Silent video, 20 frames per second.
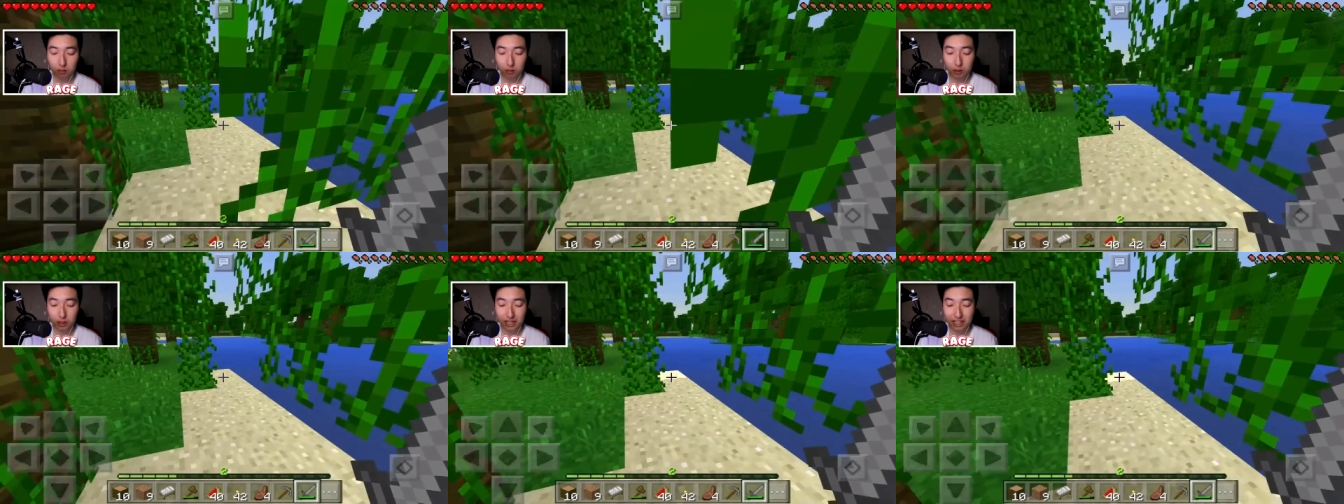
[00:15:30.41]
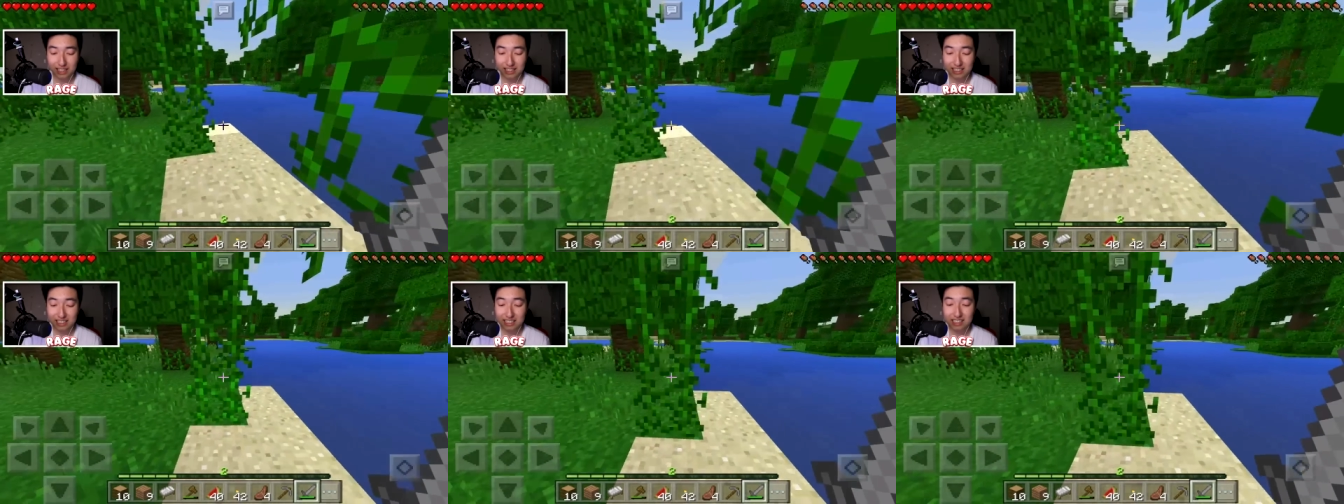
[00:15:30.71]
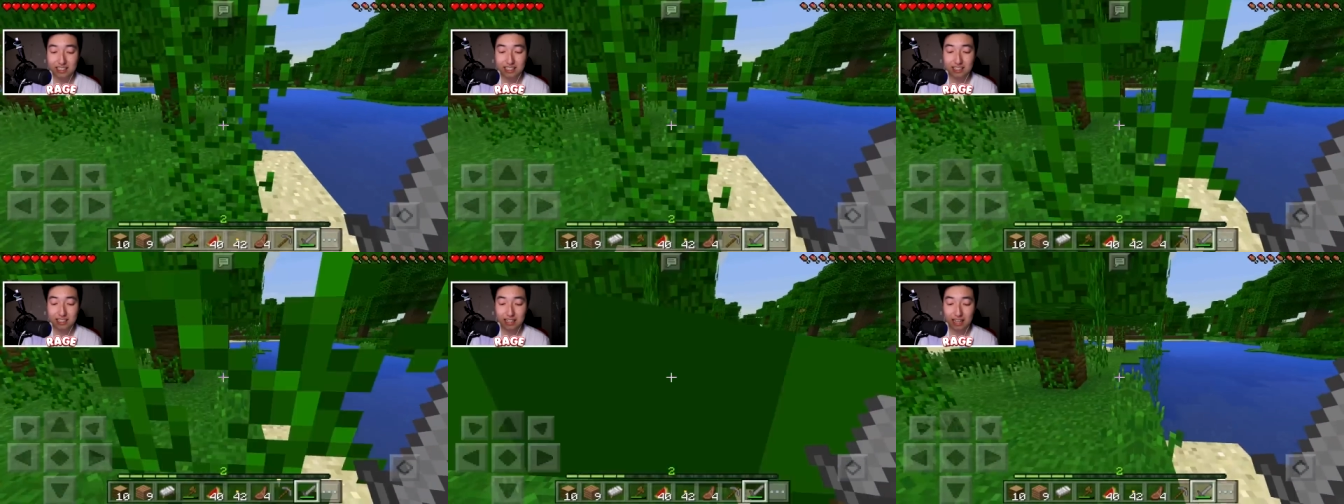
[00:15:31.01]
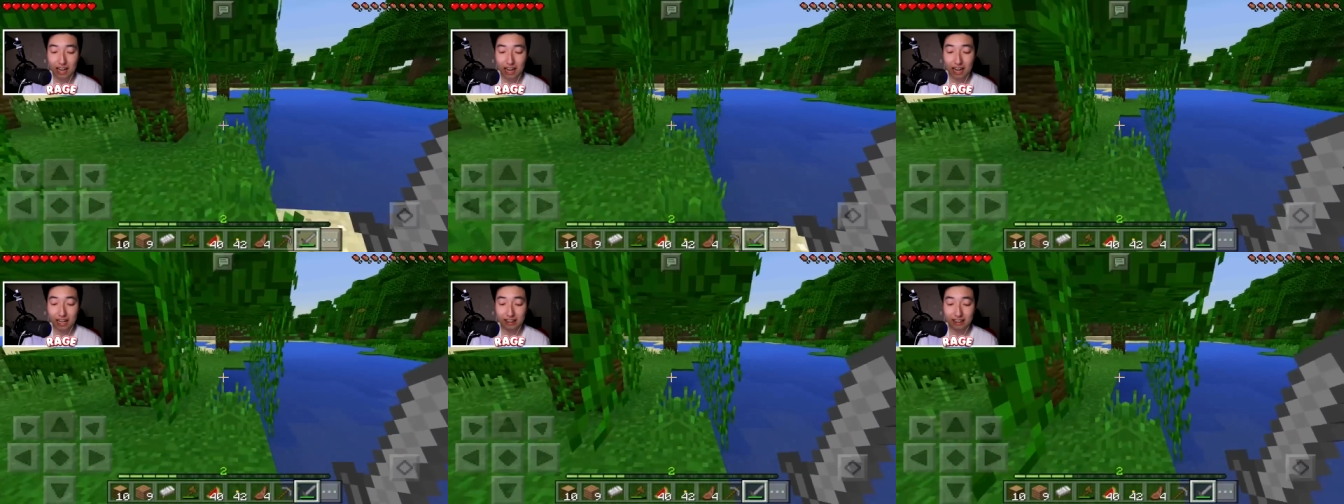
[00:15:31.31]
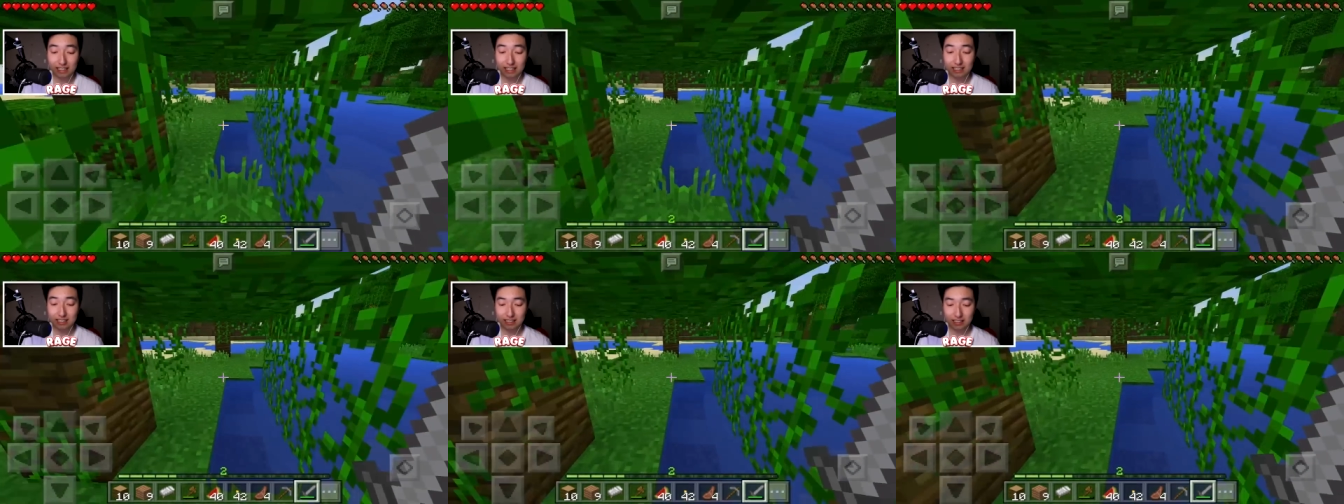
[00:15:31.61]
Playing this
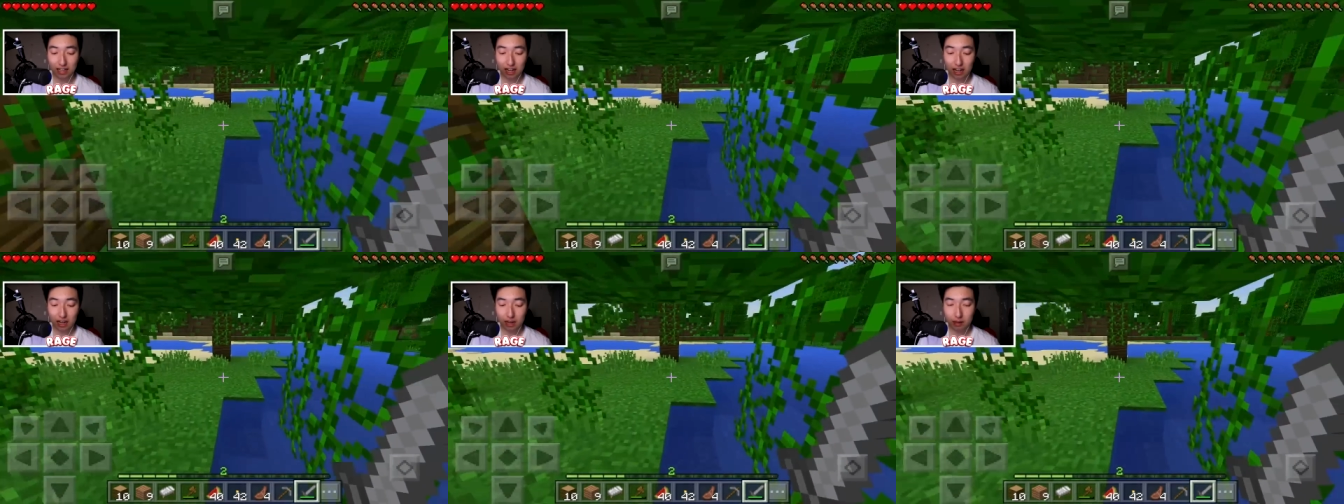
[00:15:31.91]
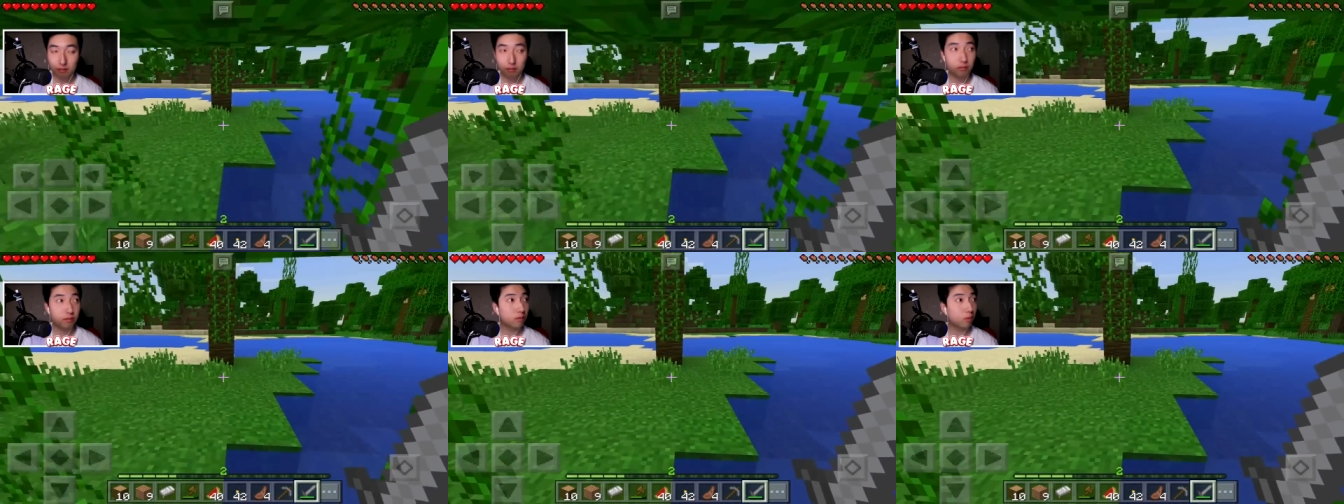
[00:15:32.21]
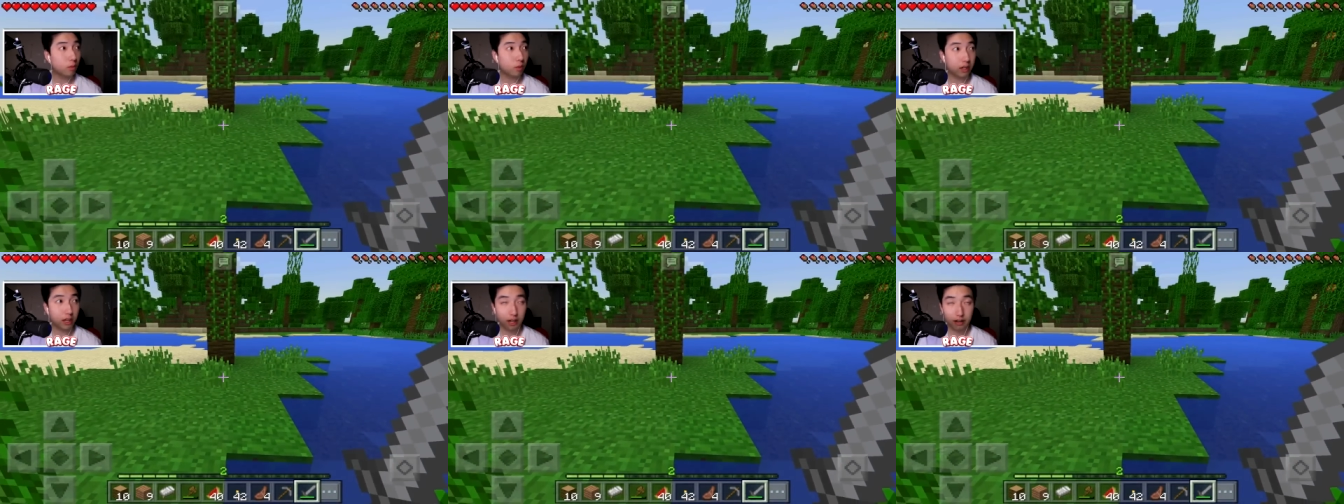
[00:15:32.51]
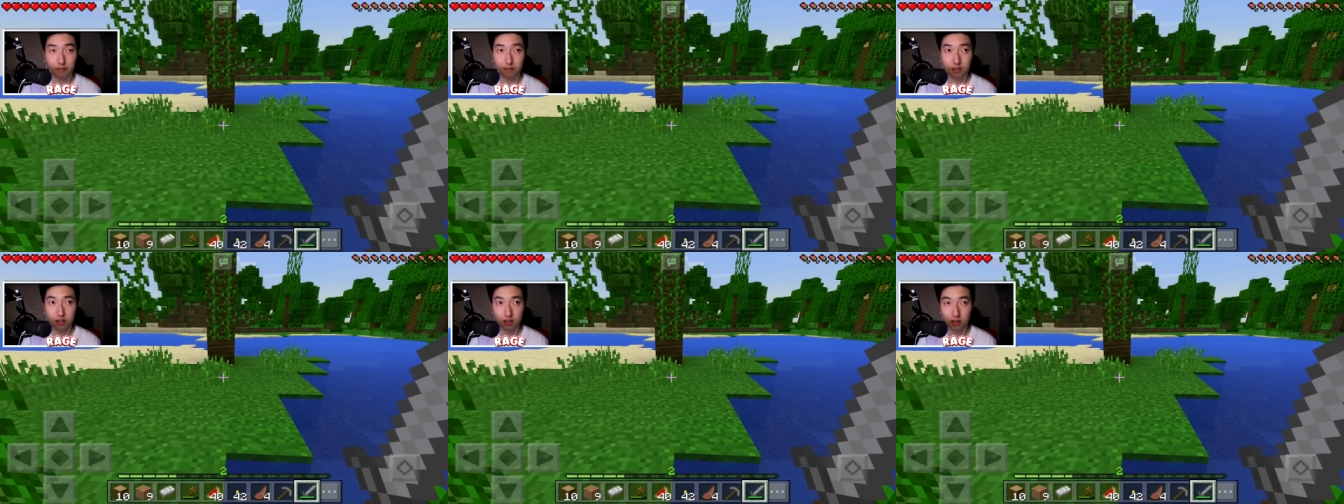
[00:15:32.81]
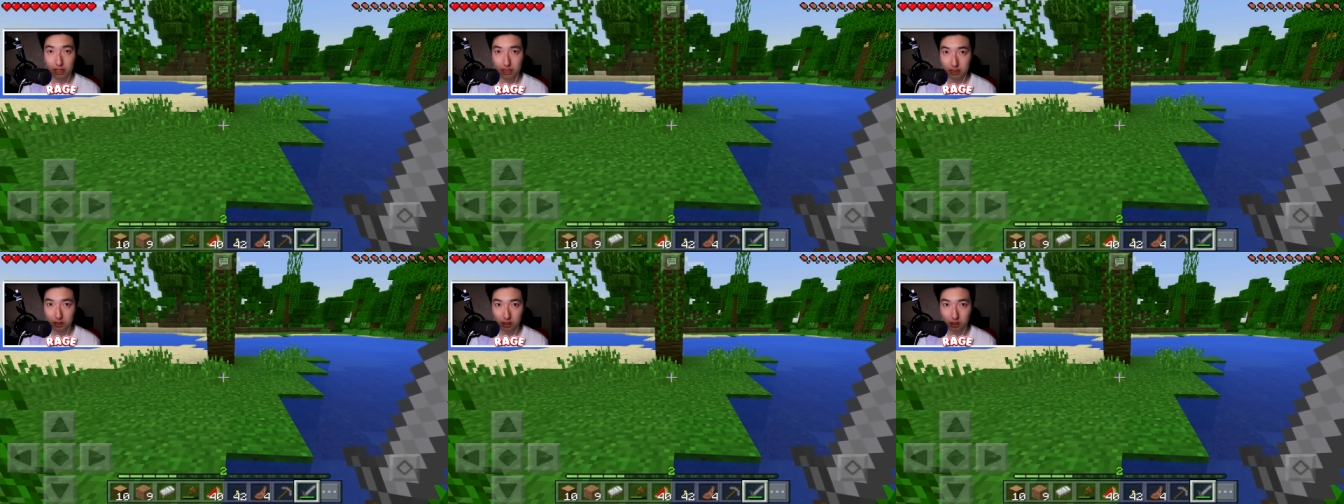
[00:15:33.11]
at this time when I feel
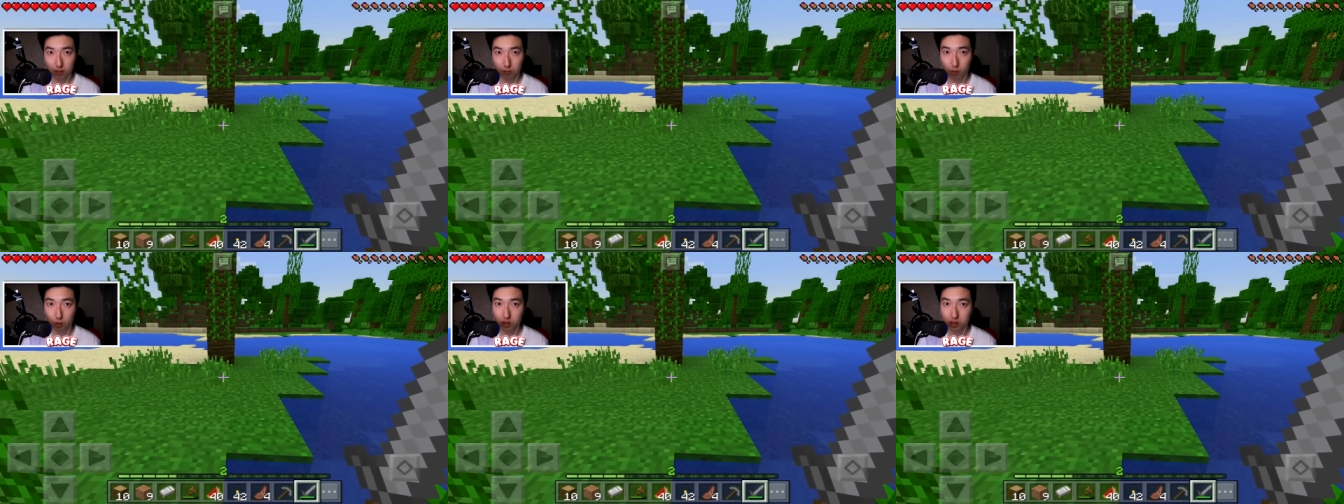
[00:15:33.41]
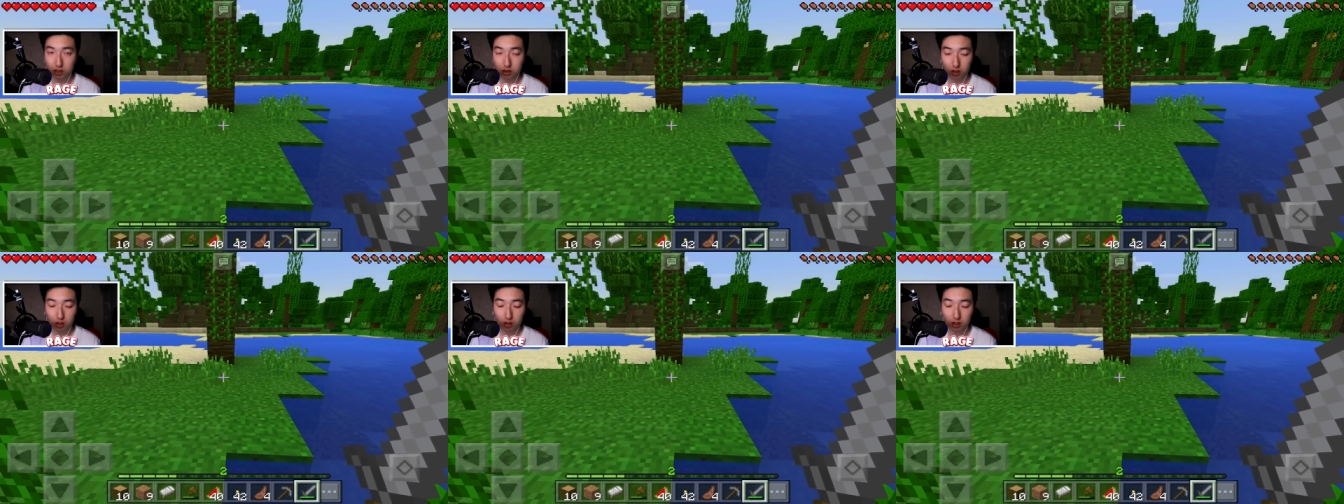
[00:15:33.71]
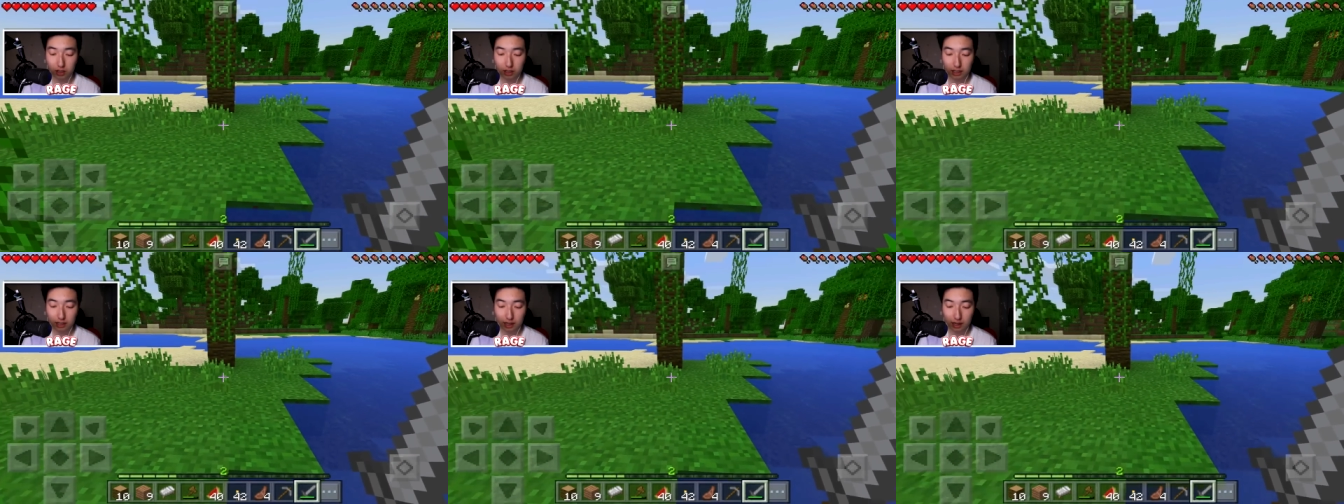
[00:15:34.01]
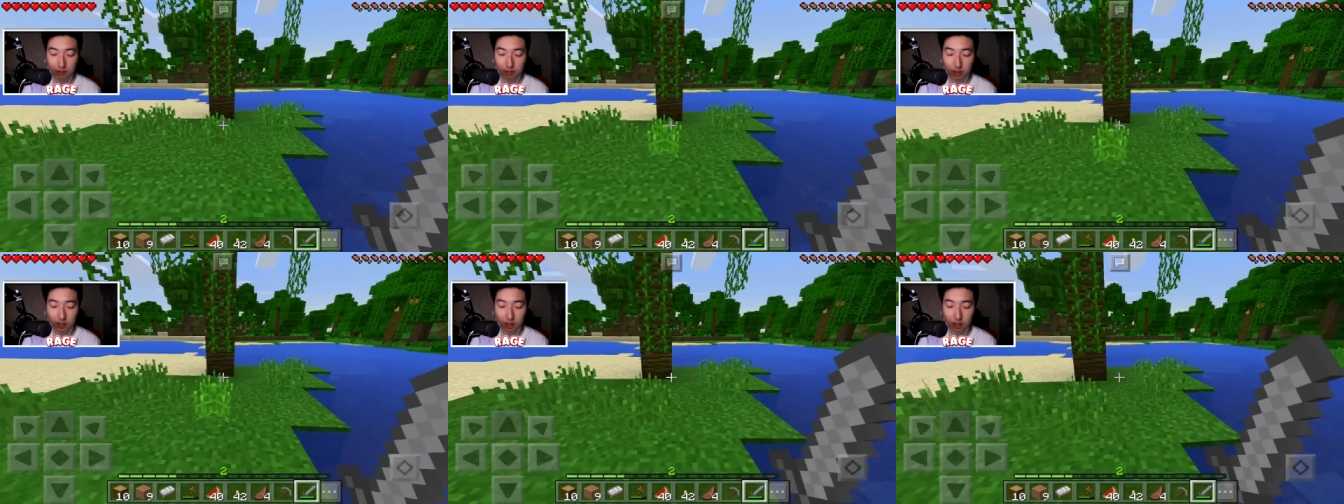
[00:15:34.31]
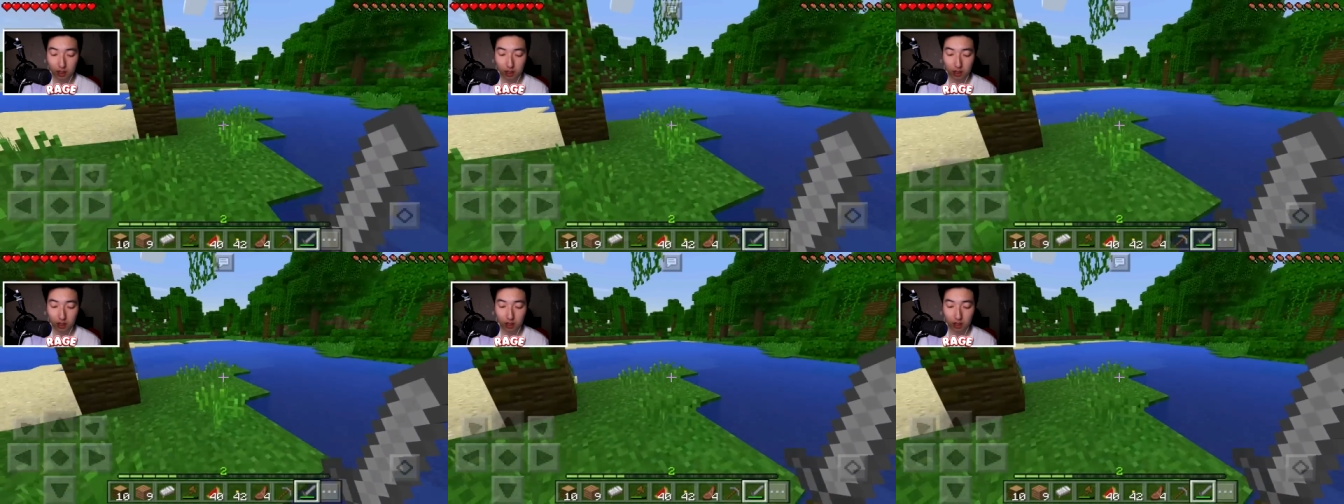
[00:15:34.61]
like someone's looking at me,